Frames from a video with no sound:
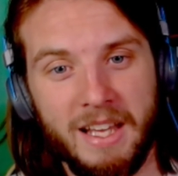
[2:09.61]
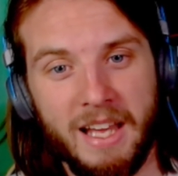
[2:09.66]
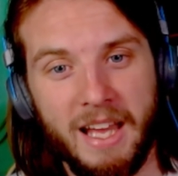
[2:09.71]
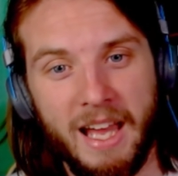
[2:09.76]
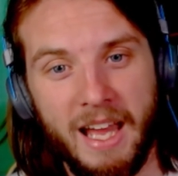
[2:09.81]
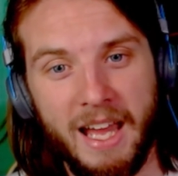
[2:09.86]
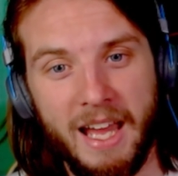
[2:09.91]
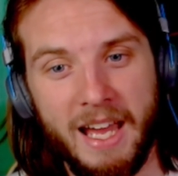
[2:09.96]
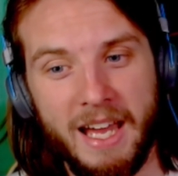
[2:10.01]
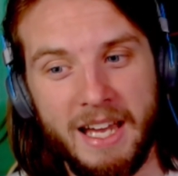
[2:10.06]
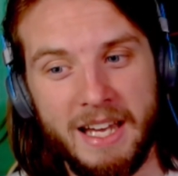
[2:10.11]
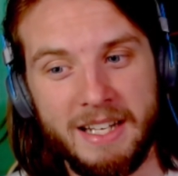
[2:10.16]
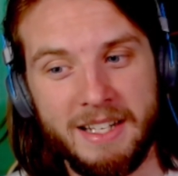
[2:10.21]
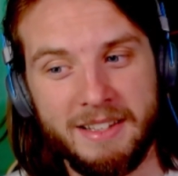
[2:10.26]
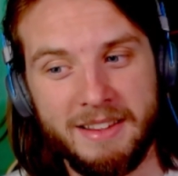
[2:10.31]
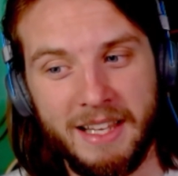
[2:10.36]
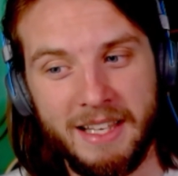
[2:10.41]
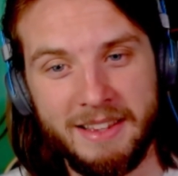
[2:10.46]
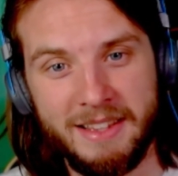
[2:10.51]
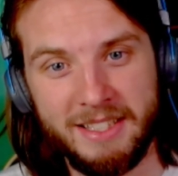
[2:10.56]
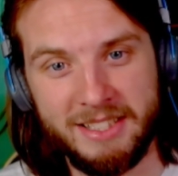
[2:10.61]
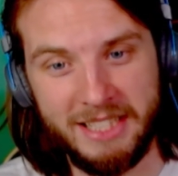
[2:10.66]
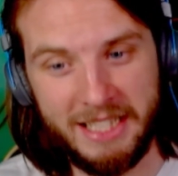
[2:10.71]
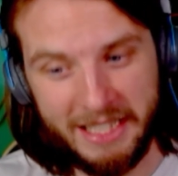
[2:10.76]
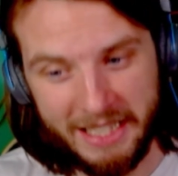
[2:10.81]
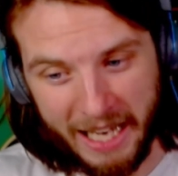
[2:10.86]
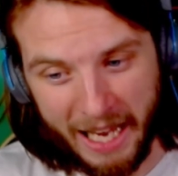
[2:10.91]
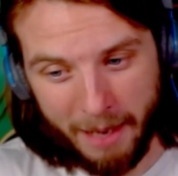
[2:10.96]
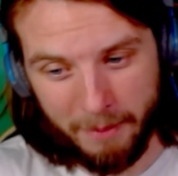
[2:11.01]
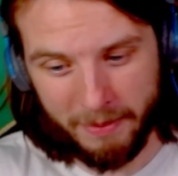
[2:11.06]
And then the scene
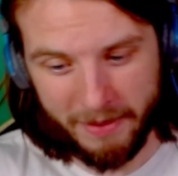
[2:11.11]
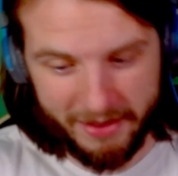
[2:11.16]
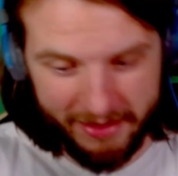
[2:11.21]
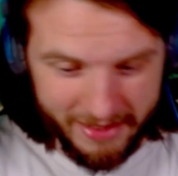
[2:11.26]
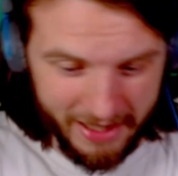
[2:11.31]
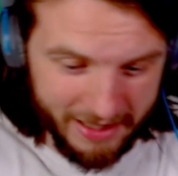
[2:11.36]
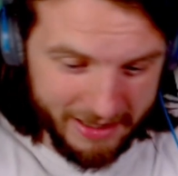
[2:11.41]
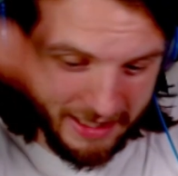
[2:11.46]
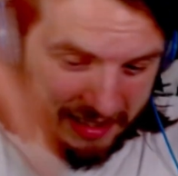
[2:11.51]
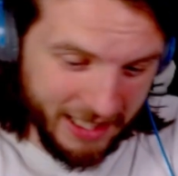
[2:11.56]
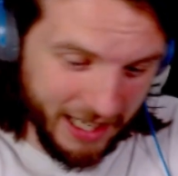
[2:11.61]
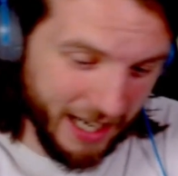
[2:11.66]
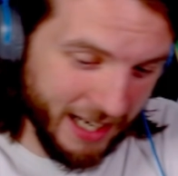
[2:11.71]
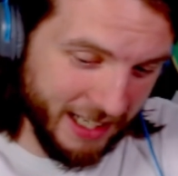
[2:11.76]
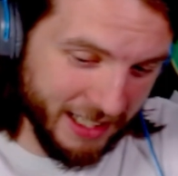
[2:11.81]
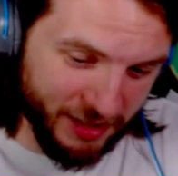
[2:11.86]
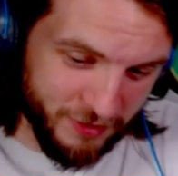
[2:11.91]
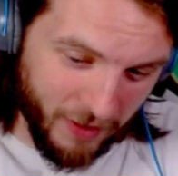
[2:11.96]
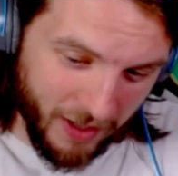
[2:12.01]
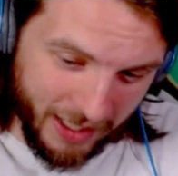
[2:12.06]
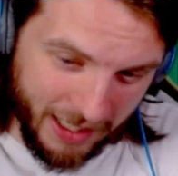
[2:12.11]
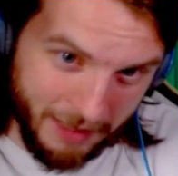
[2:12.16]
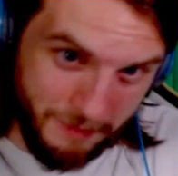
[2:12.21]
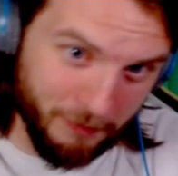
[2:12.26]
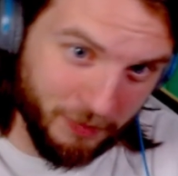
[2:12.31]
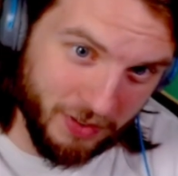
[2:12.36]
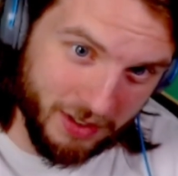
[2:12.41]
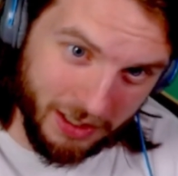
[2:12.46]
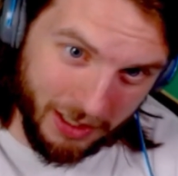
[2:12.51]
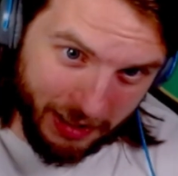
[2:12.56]
happens, and the guy gets fucking
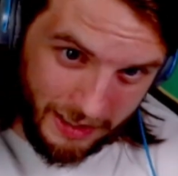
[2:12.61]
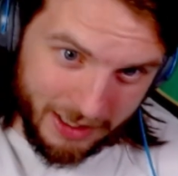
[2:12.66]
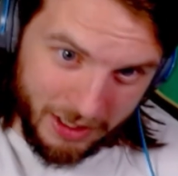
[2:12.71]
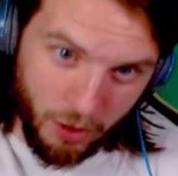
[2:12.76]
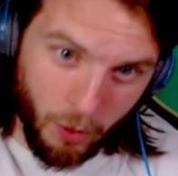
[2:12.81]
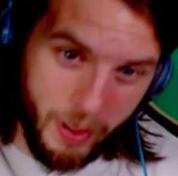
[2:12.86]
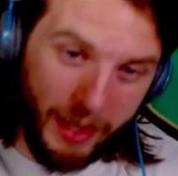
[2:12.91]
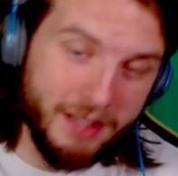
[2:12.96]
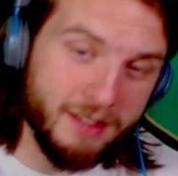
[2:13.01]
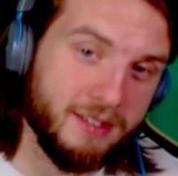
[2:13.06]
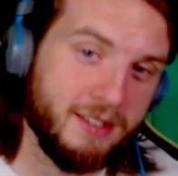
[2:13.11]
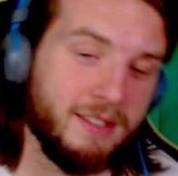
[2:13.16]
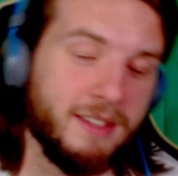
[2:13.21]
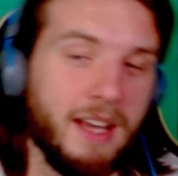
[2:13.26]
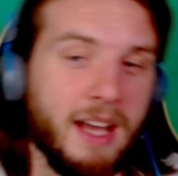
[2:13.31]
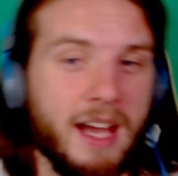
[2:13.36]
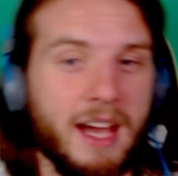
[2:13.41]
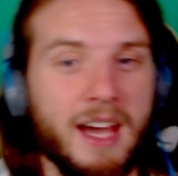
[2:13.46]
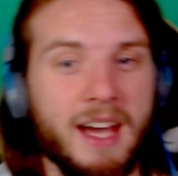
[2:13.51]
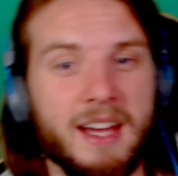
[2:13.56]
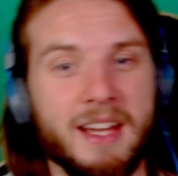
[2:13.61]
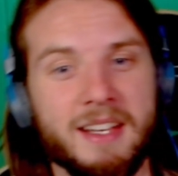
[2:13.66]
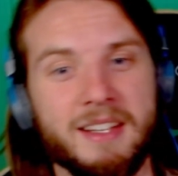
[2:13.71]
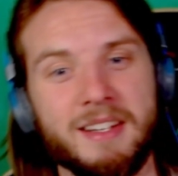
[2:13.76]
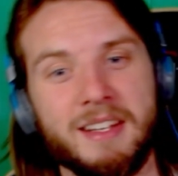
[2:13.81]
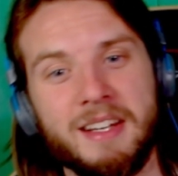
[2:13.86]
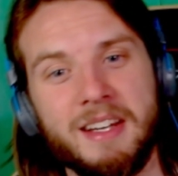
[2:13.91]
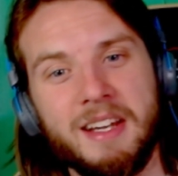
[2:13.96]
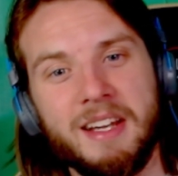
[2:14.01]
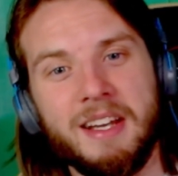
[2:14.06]
yoinked, and
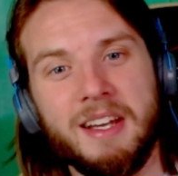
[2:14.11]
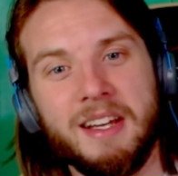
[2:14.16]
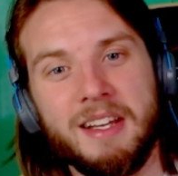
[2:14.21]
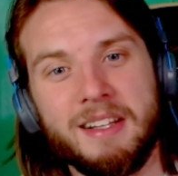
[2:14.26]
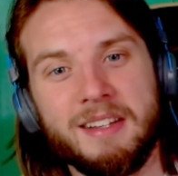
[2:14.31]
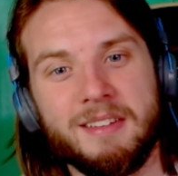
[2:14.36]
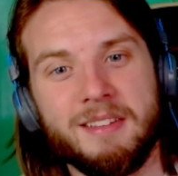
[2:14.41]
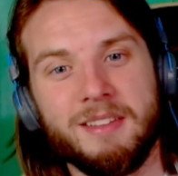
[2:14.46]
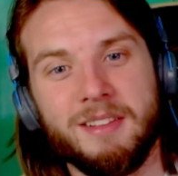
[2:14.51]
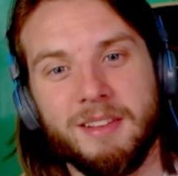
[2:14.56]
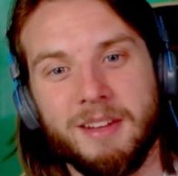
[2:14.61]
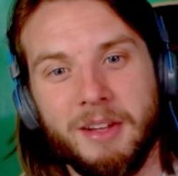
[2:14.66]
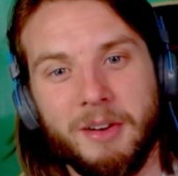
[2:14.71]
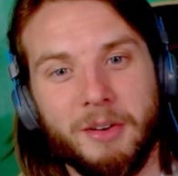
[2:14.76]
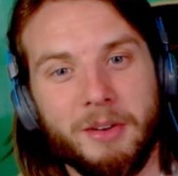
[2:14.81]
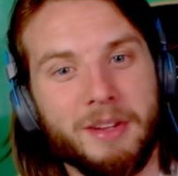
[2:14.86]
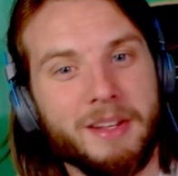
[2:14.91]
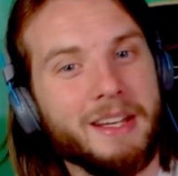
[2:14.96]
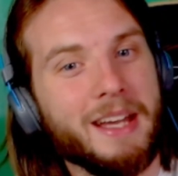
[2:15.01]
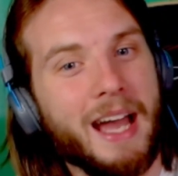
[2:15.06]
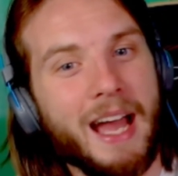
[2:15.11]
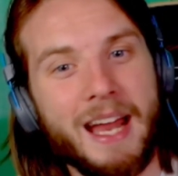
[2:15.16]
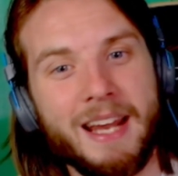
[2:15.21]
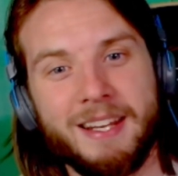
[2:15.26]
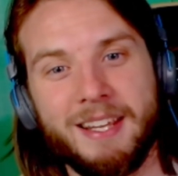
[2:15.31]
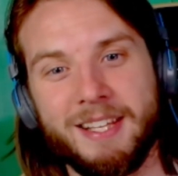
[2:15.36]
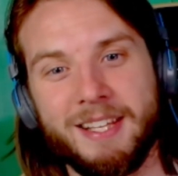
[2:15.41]
literally, I